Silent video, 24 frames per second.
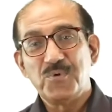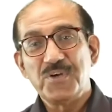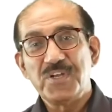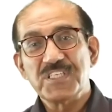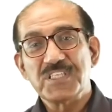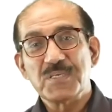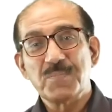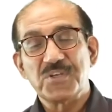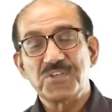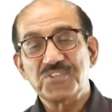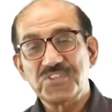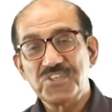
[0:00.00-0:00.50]

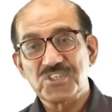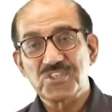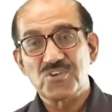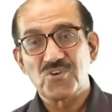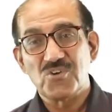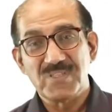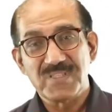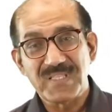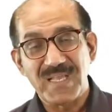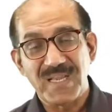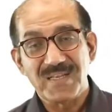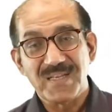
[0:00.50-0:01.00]
Putting some
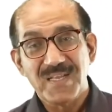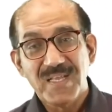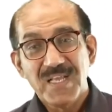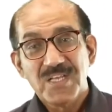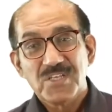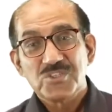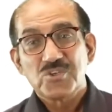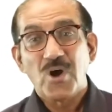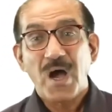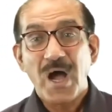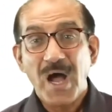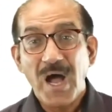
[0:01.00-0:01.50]
restriction on
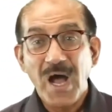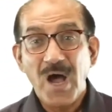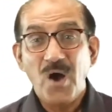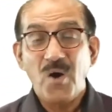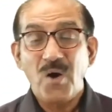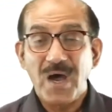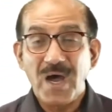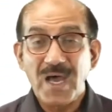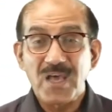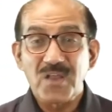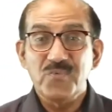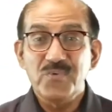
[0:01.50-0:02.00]
that. So,
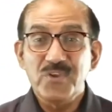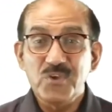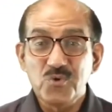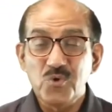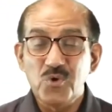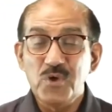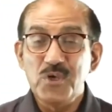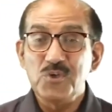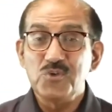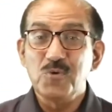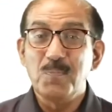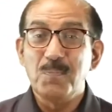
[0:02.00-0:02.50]
how are we
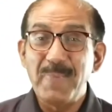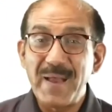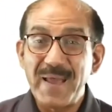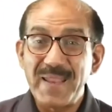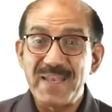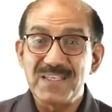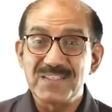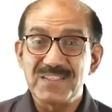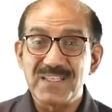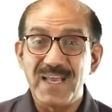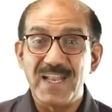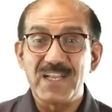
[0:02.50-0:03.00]
going to
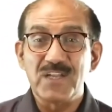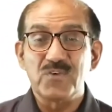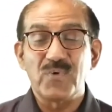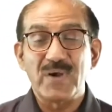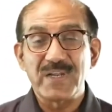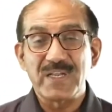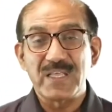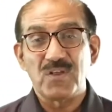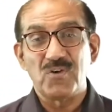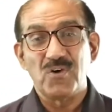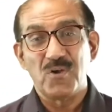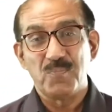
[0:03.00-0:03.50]
manage
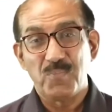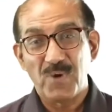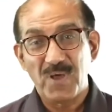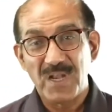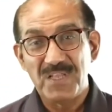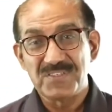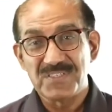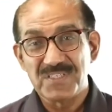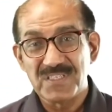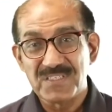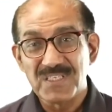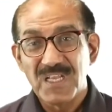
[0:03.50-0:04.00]
that? What are our
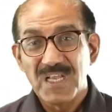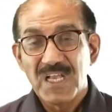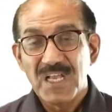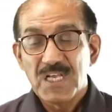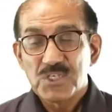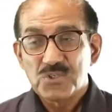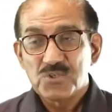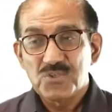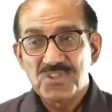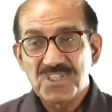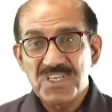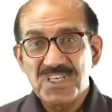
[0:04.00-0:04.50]
policies?
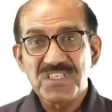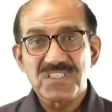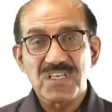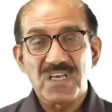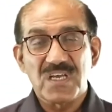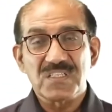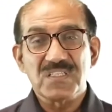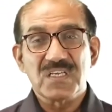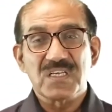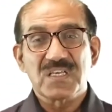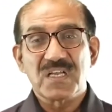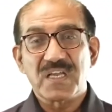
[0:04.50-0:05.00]
So, these
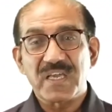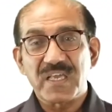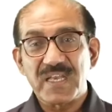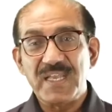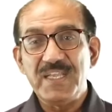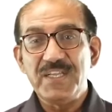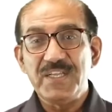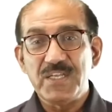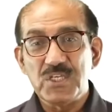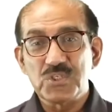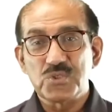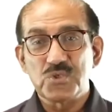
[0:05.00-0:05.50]
are the
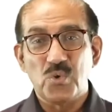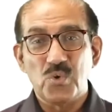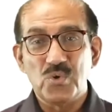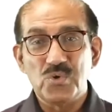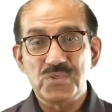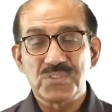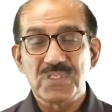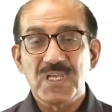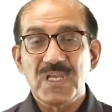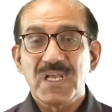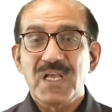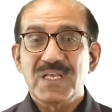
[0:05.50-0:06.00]
current
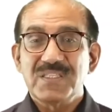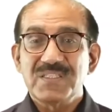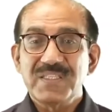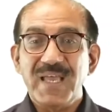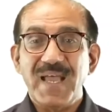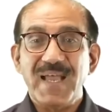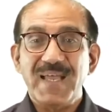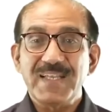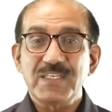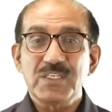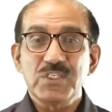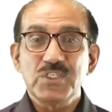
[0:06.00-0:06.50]
issues
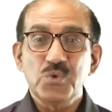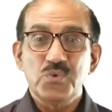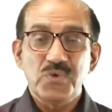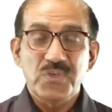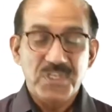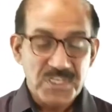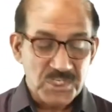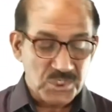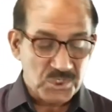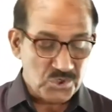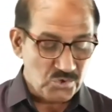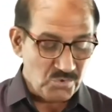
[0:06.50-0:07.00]
that you
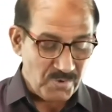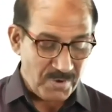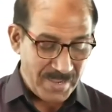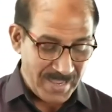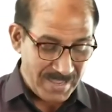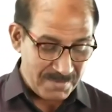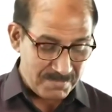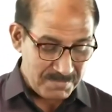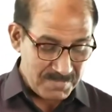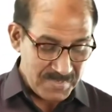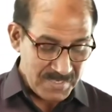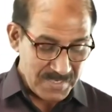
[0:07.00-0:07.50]
need to
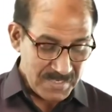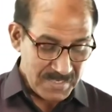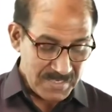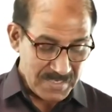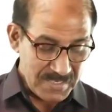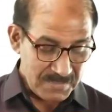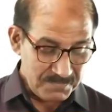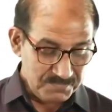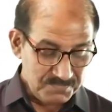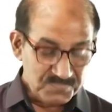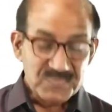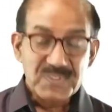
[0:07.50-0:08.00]
have.
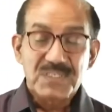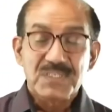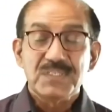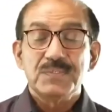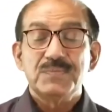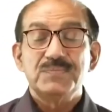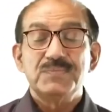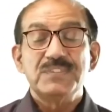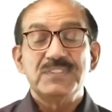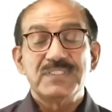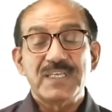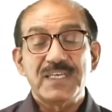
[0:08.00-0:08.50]

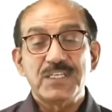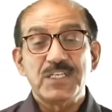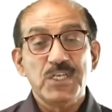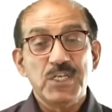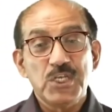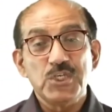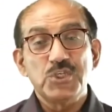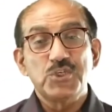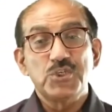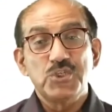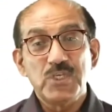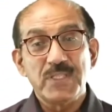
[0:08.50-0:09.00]
That
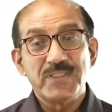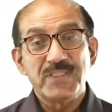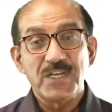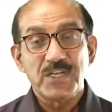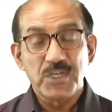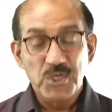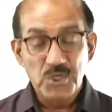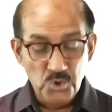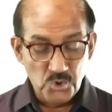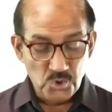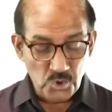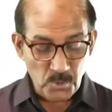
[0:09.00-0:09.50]

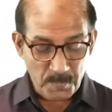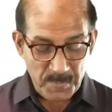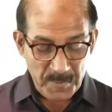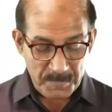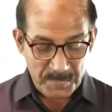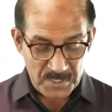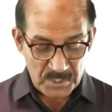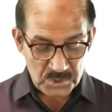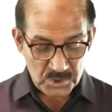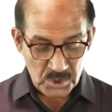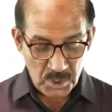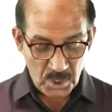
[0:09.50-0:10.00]
you need to
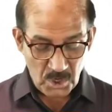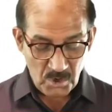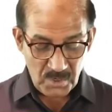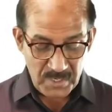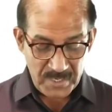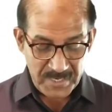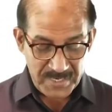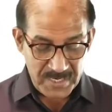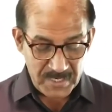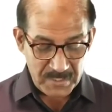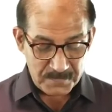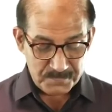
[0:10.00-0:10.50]
prepare thoroughly.